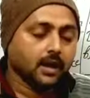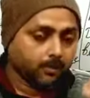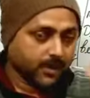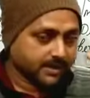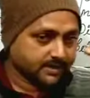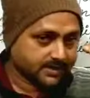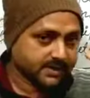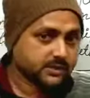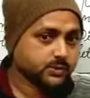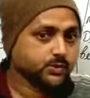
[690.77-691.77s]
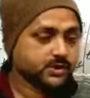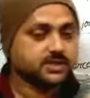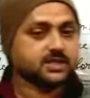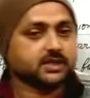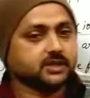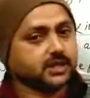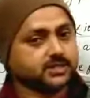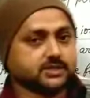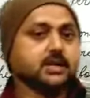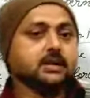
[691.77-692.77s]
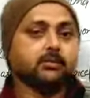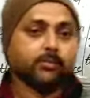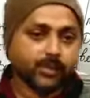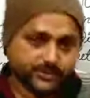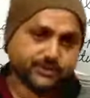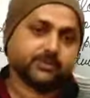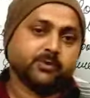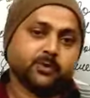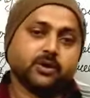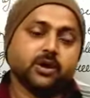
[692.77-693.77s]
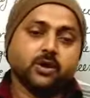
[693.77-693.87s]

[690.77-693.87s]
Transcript: by seeing to each other they are studying much more.